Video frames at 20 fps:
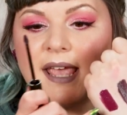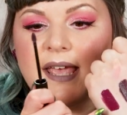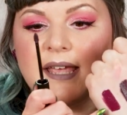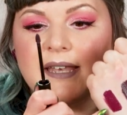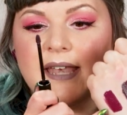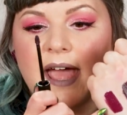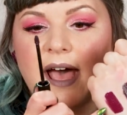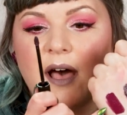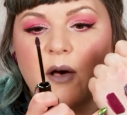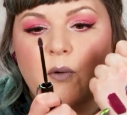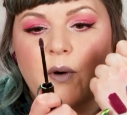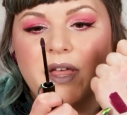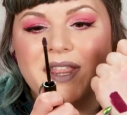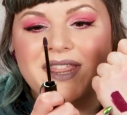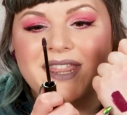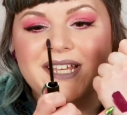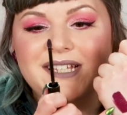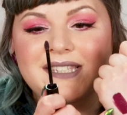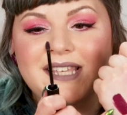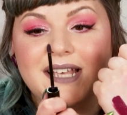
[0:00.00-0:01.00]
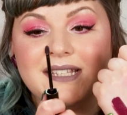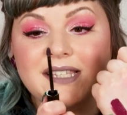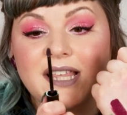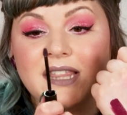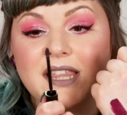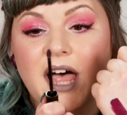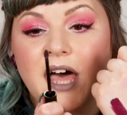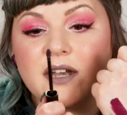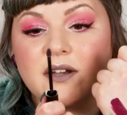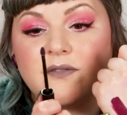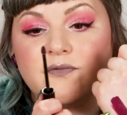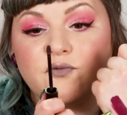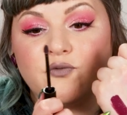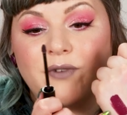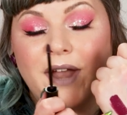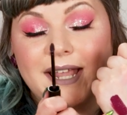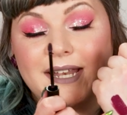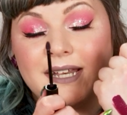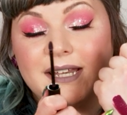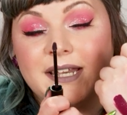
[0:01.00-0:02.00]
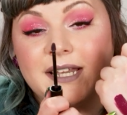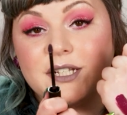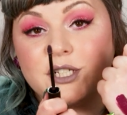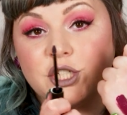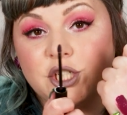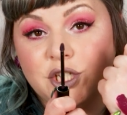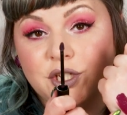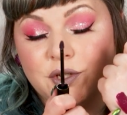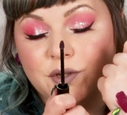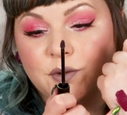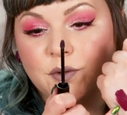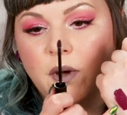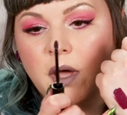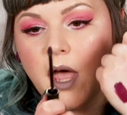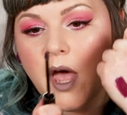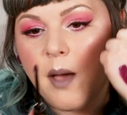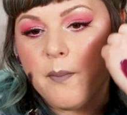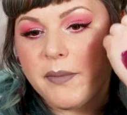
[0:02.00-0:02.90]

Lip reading: Now, this has a lot of red in it too,